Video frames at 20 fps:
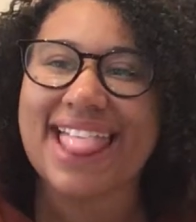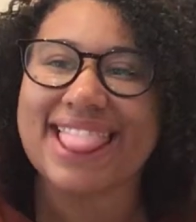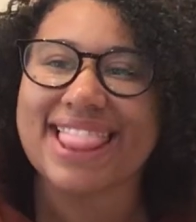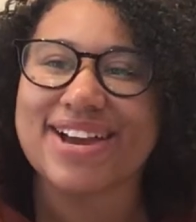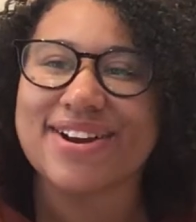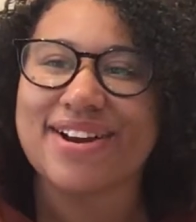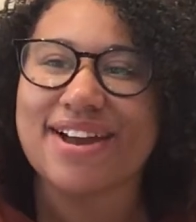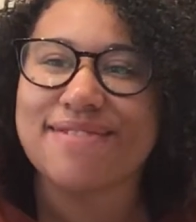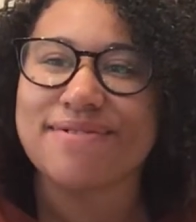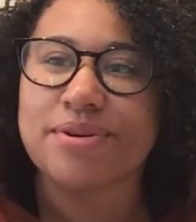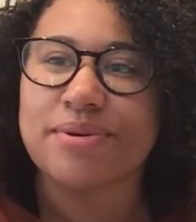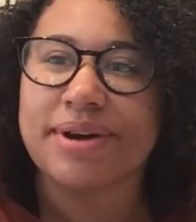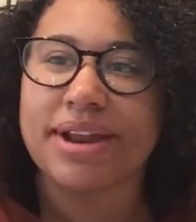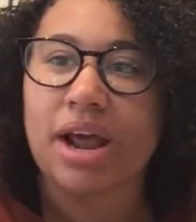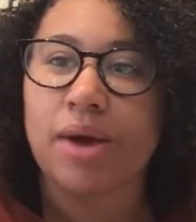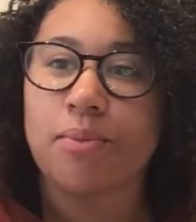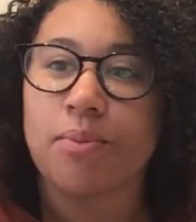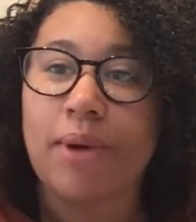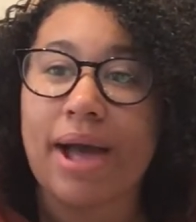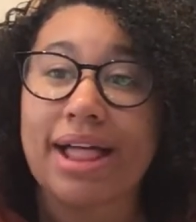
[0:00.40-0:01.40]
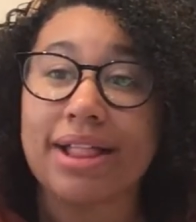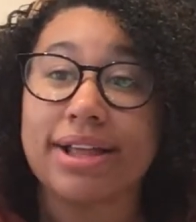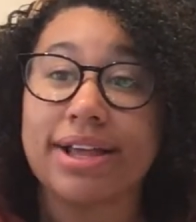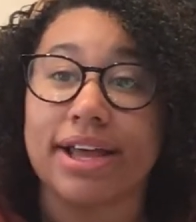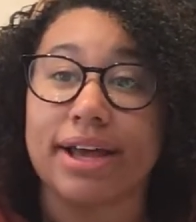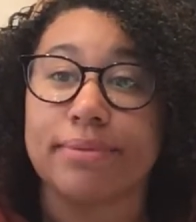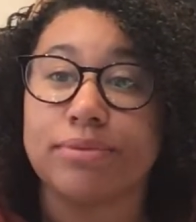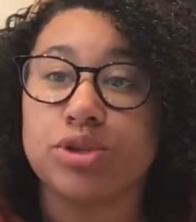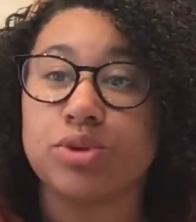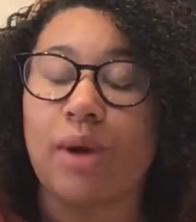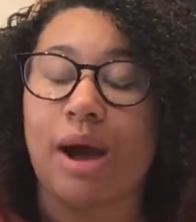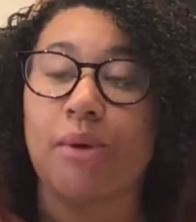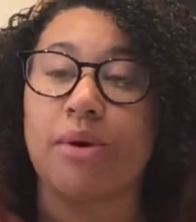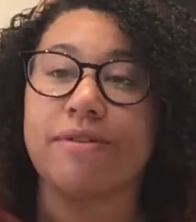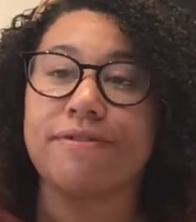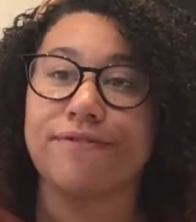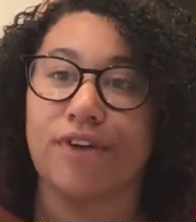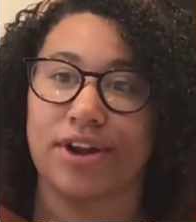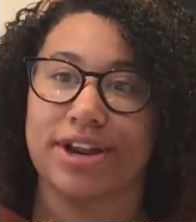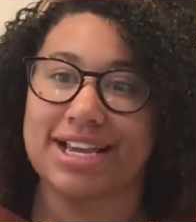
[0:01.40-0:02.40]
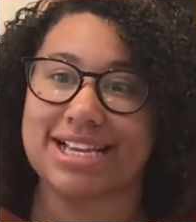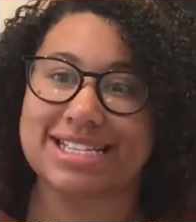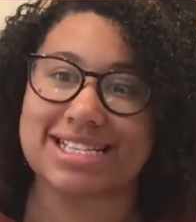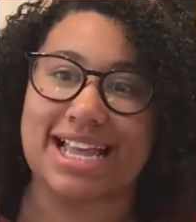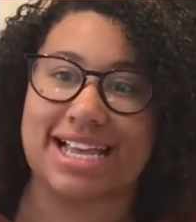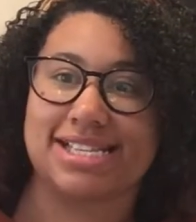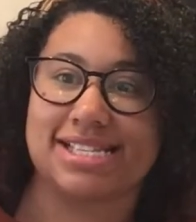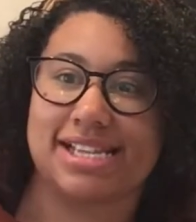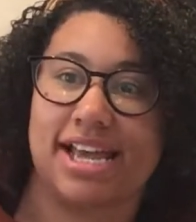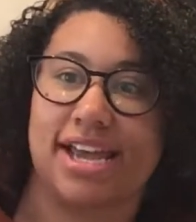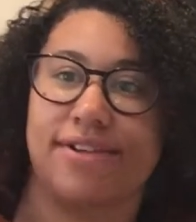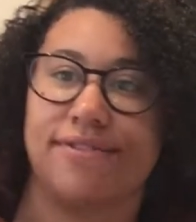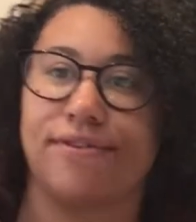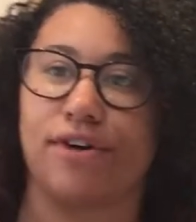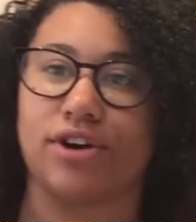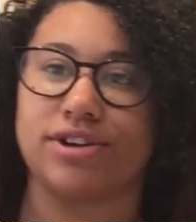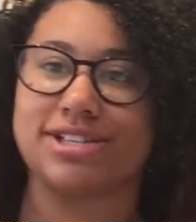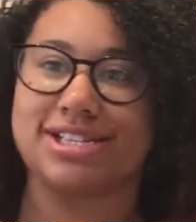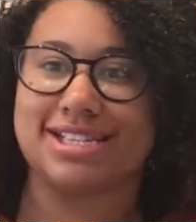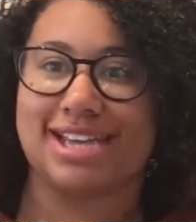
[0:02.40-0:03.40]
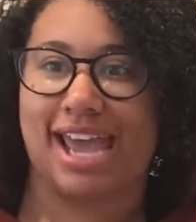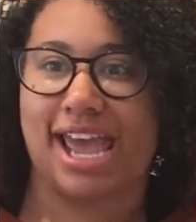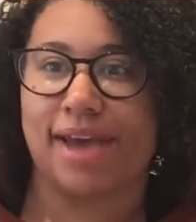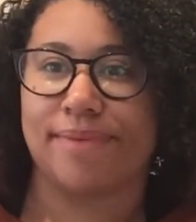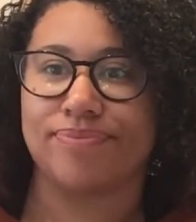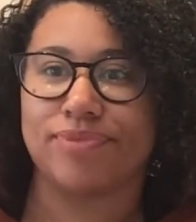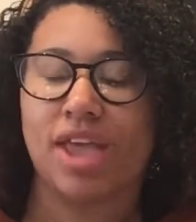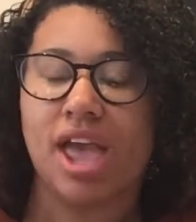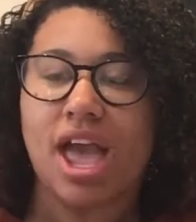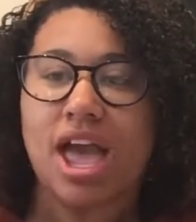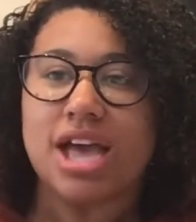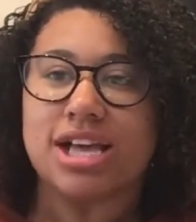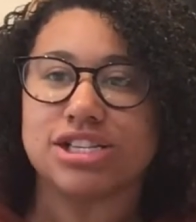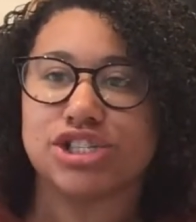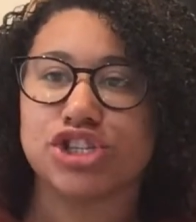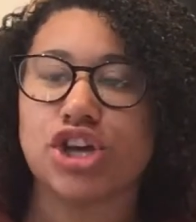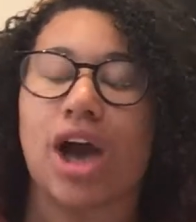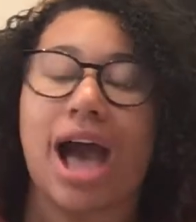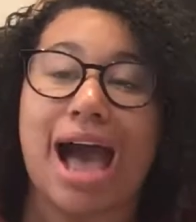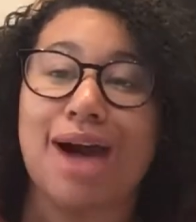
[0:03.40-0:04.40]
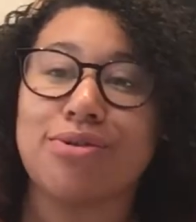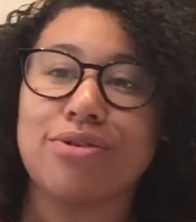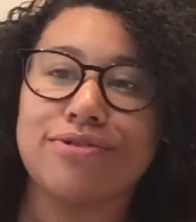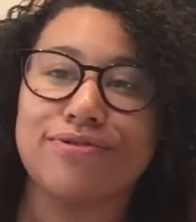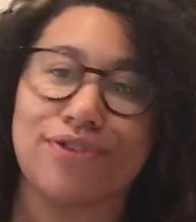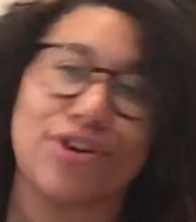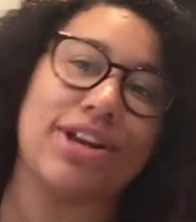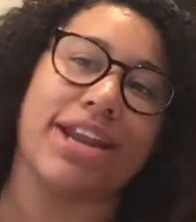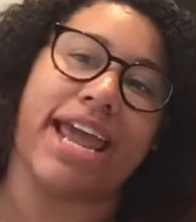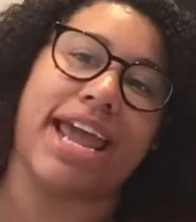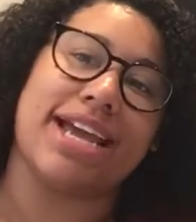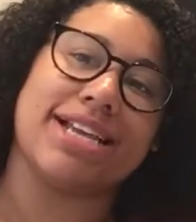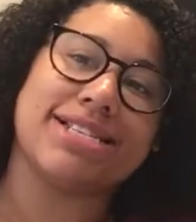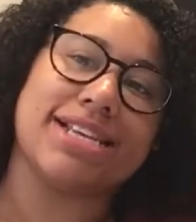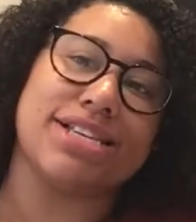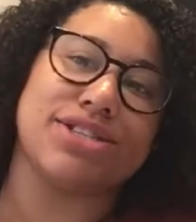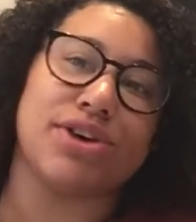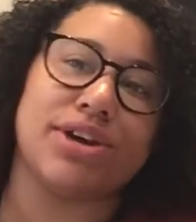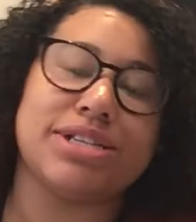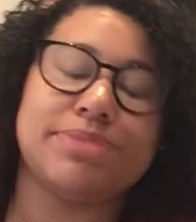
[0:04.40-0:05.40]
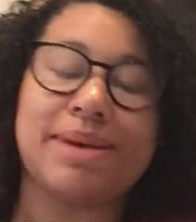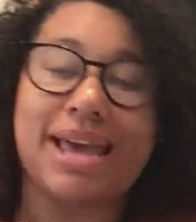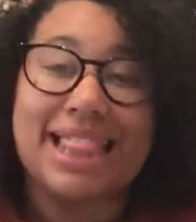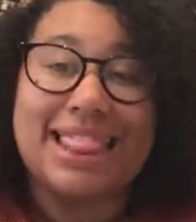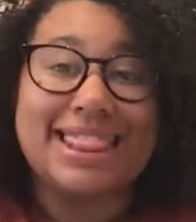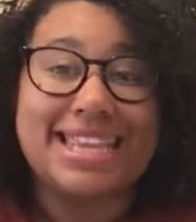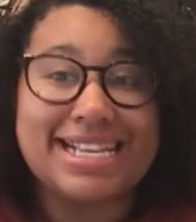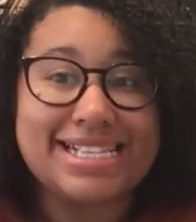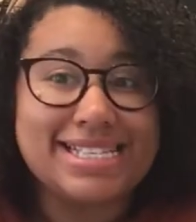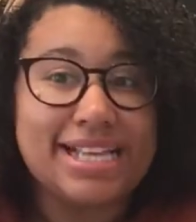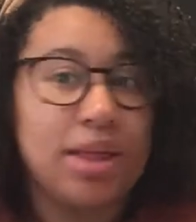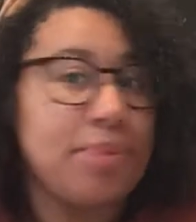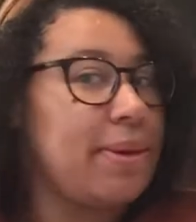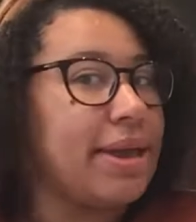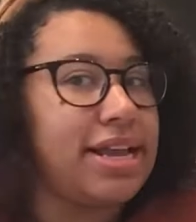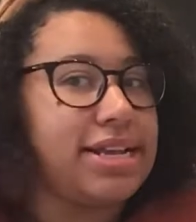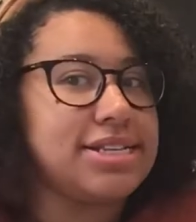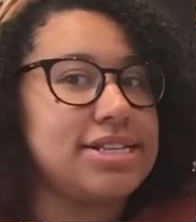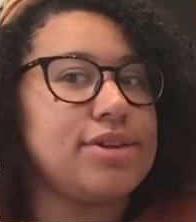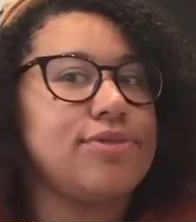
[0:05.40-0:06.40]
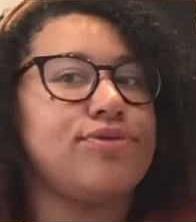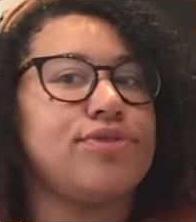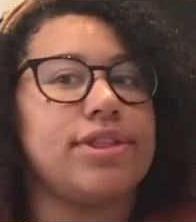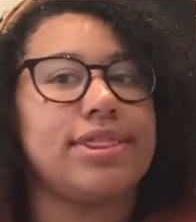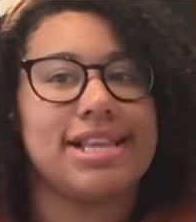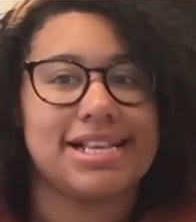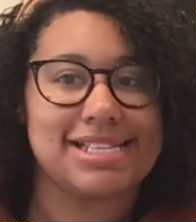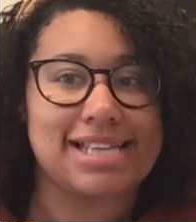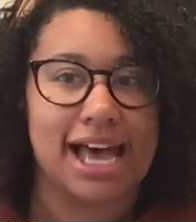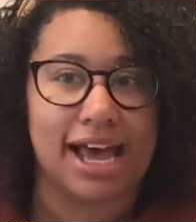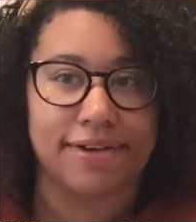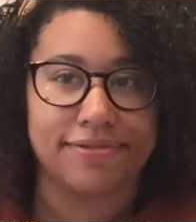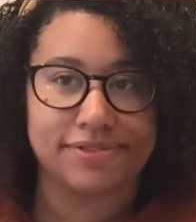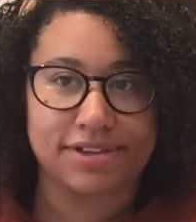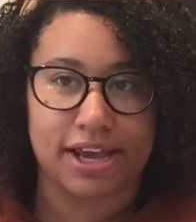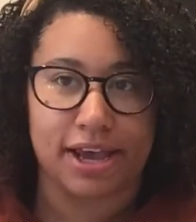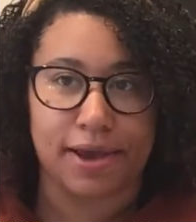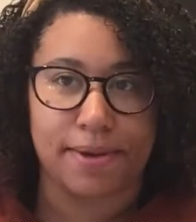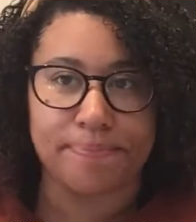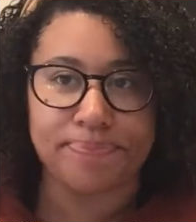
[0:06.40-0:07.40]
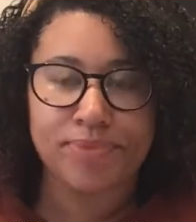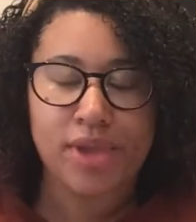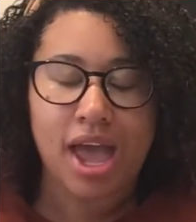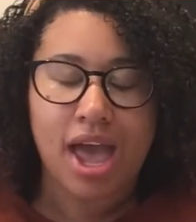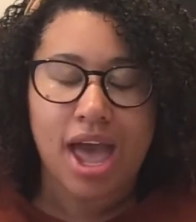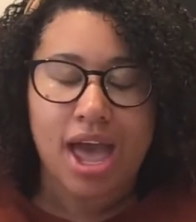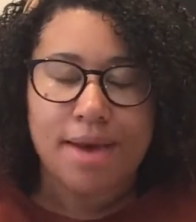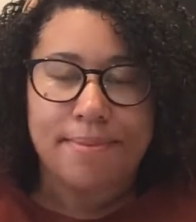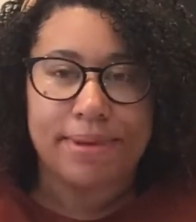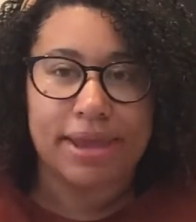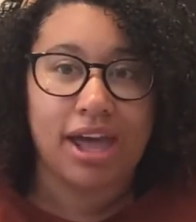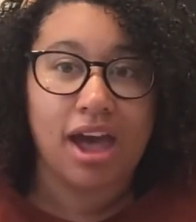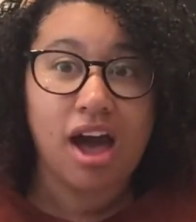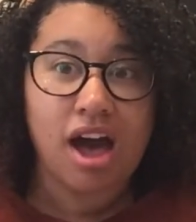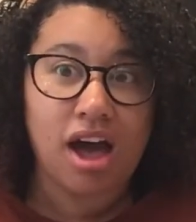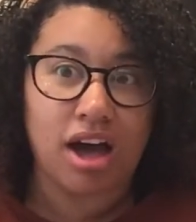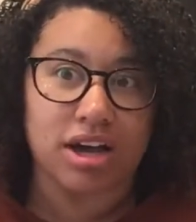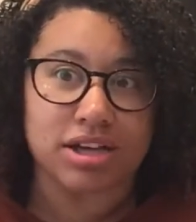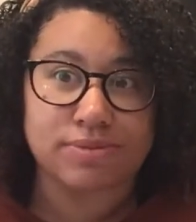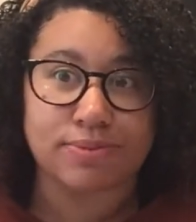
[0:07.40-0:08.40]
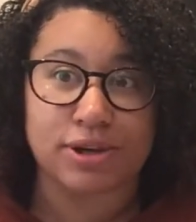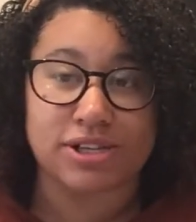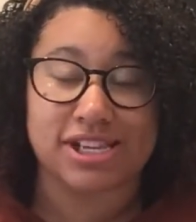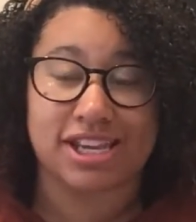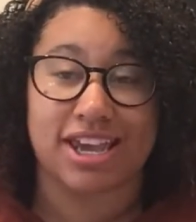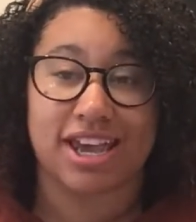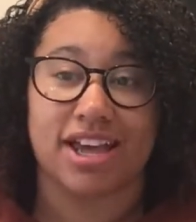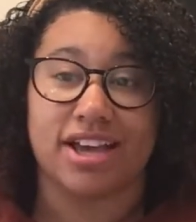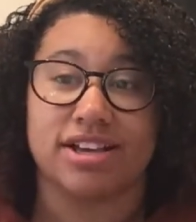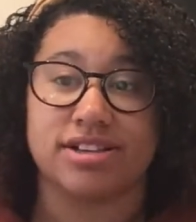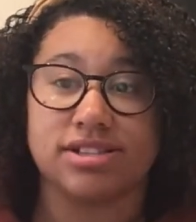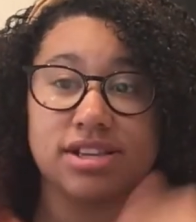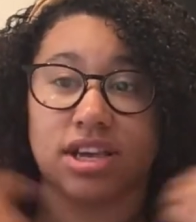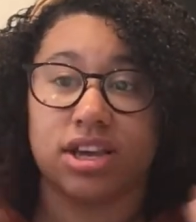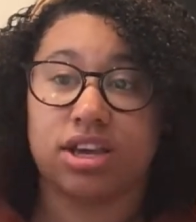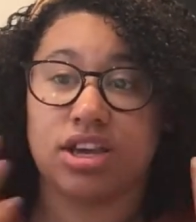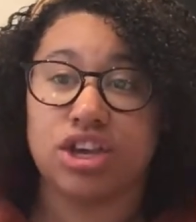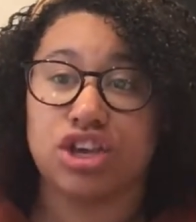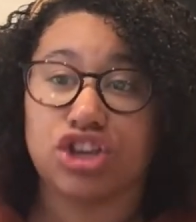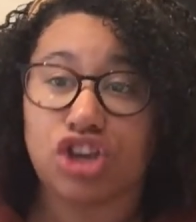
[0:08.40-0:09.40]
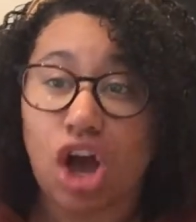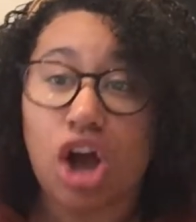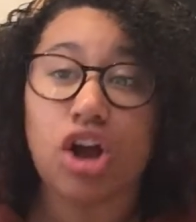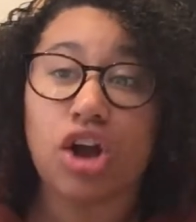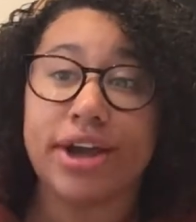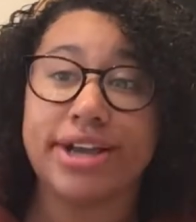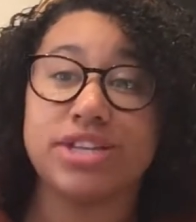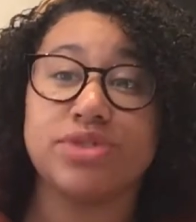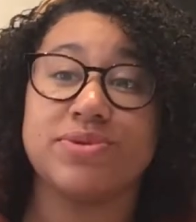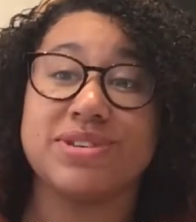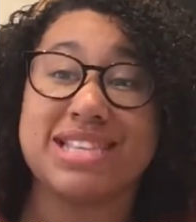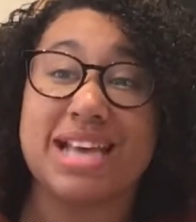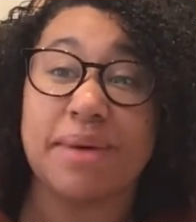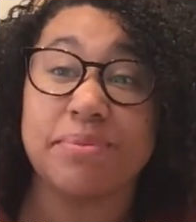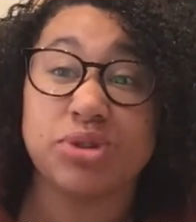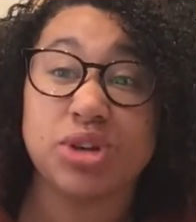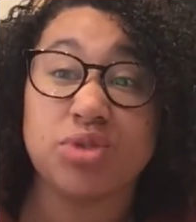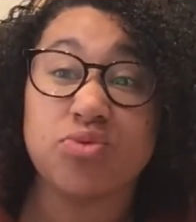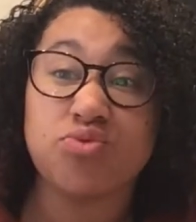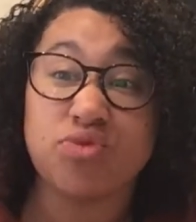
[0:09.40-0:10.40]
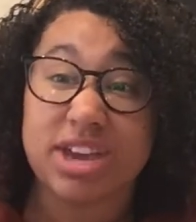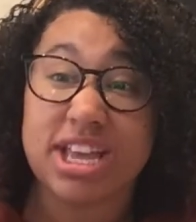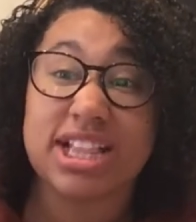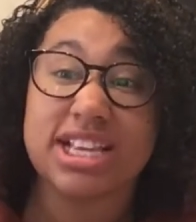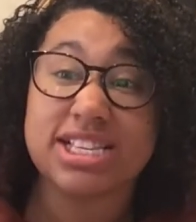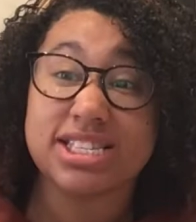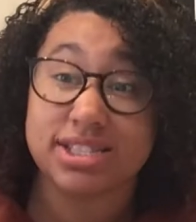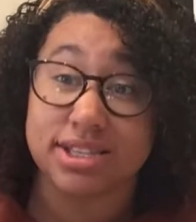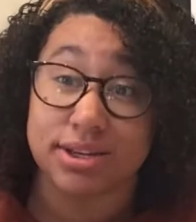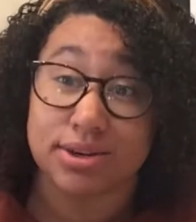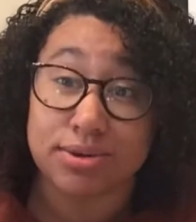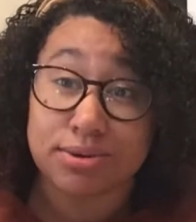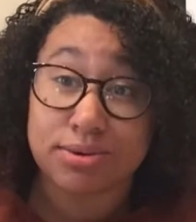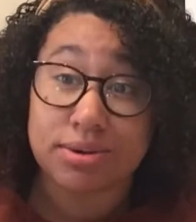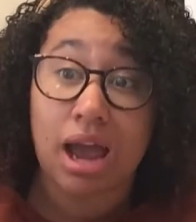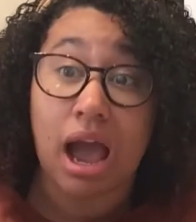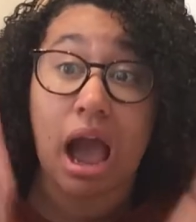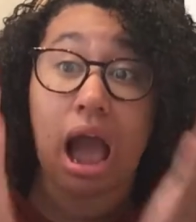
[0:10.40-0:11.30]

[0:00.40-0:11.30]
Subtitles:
hello everyone and welcome to our phonics lesson for today. So our phonics is going to be a little bit different this half term because, boys and girls, you're going to reception really soon.